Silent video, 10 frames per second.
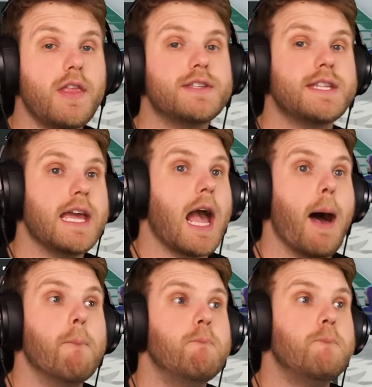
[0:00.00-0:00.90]
this thing
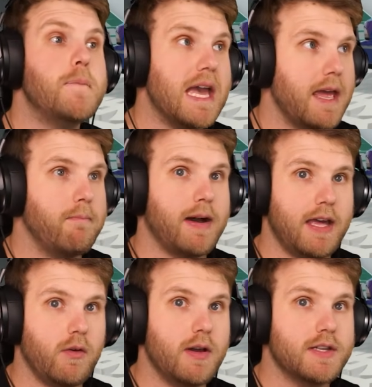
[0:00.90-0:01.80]
a bit, by
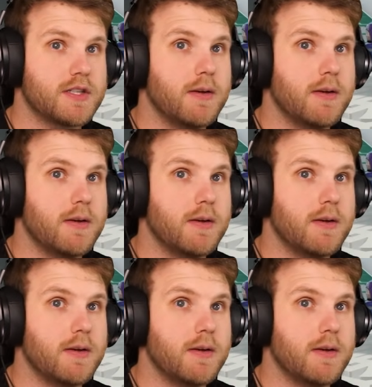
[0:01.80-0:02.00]
the way, so